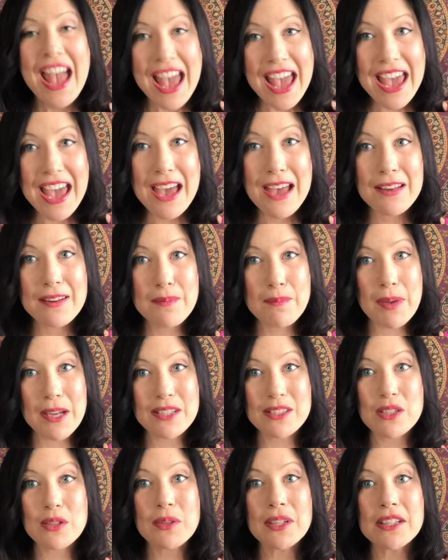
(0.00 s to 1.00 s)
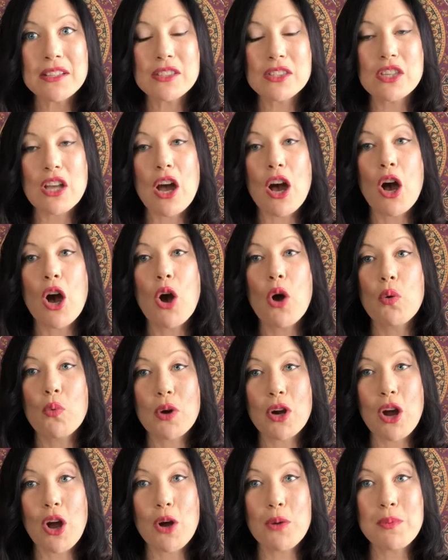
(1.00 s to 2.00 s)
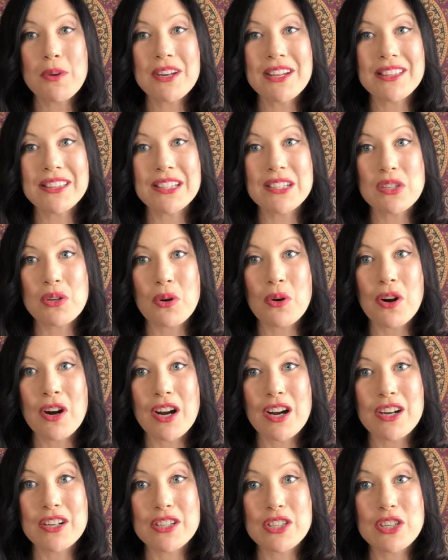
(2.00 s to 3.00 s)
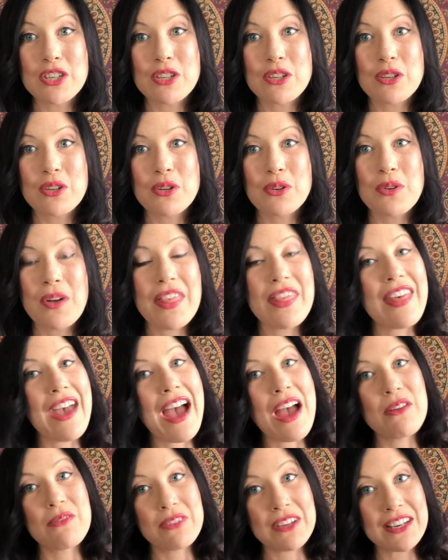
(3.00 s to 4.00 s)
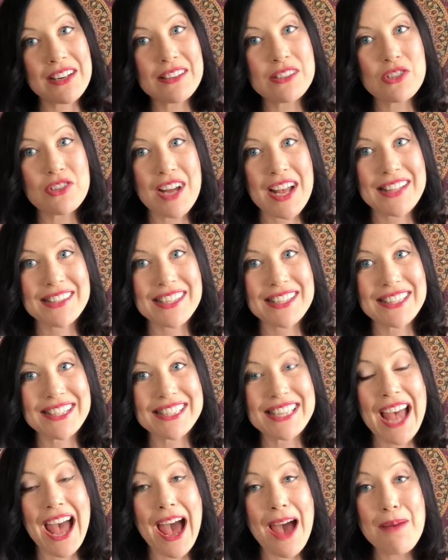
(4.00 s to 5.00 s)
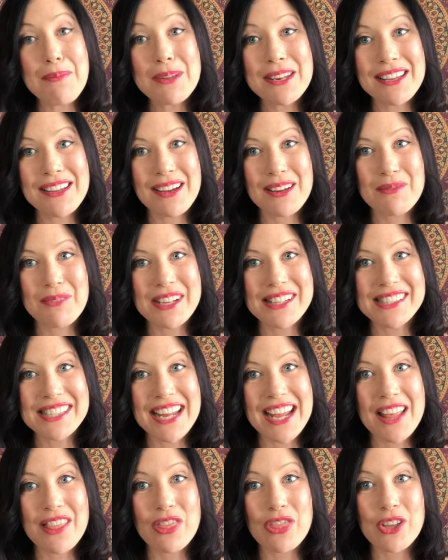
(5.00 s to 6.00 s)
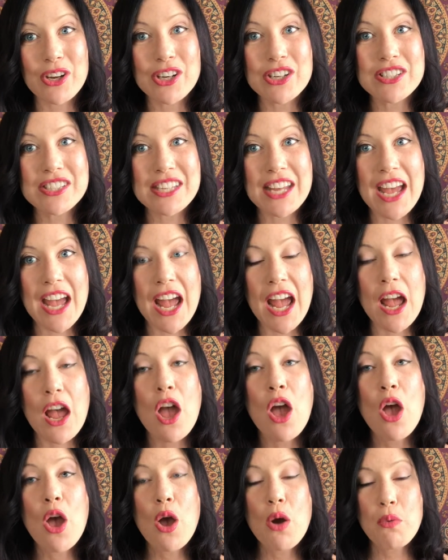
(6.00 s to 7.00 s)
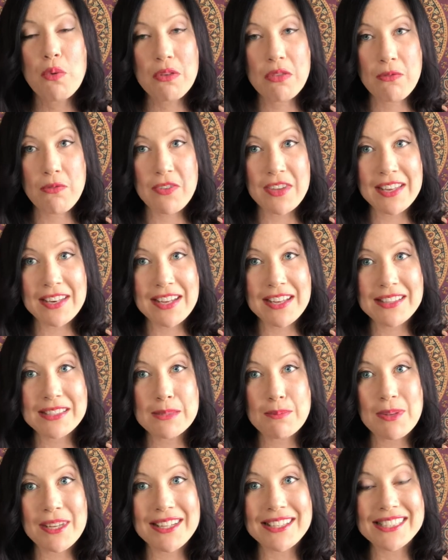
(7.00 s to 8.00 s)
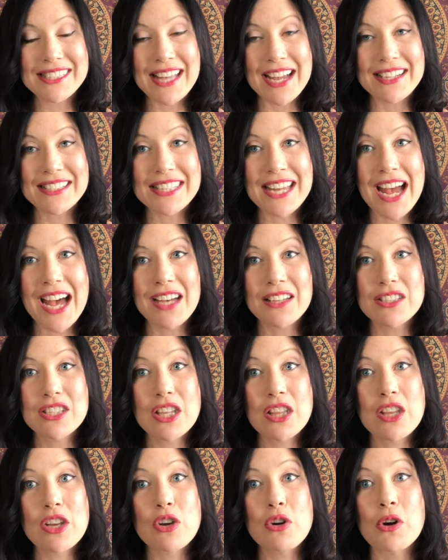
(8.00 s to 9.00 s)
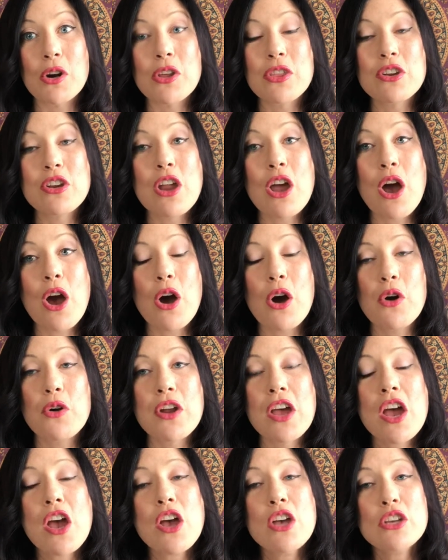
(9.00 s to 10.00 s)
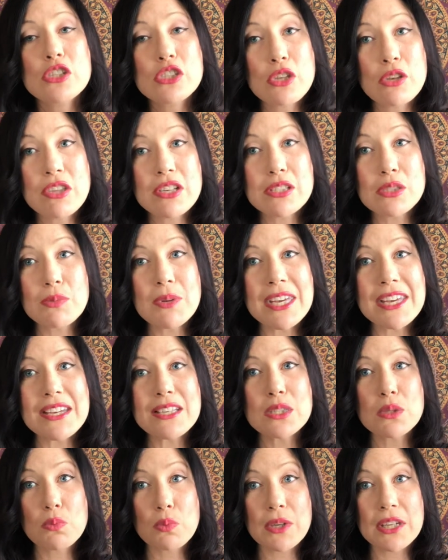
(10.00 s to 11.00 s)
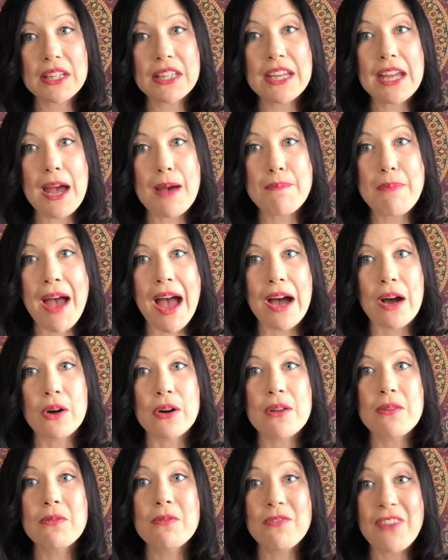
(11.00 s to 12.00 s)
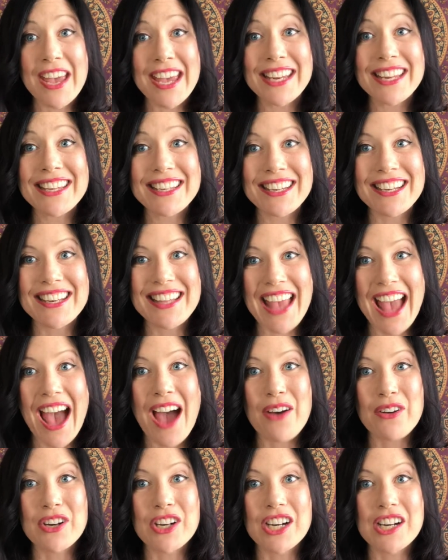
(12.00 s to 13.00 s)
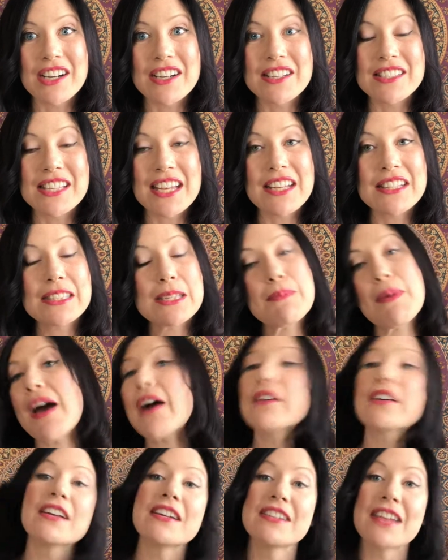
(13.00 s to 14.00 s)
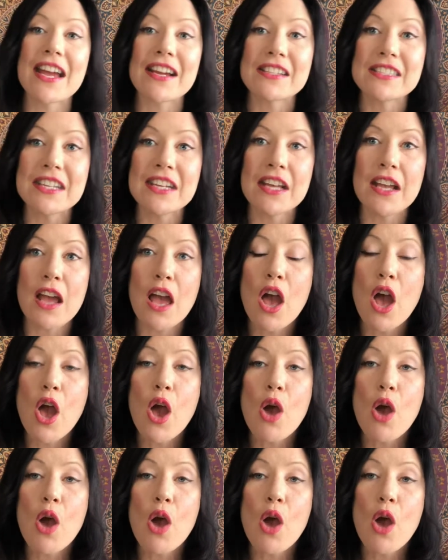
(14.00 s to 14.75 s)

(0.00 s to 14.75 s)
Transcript: And by doing so, we're opening the door to that Venus transit that's happening on Wednesday and Thursday, with Venus being sextile to the North Node. So this week is really about fated encounters. It's about connecting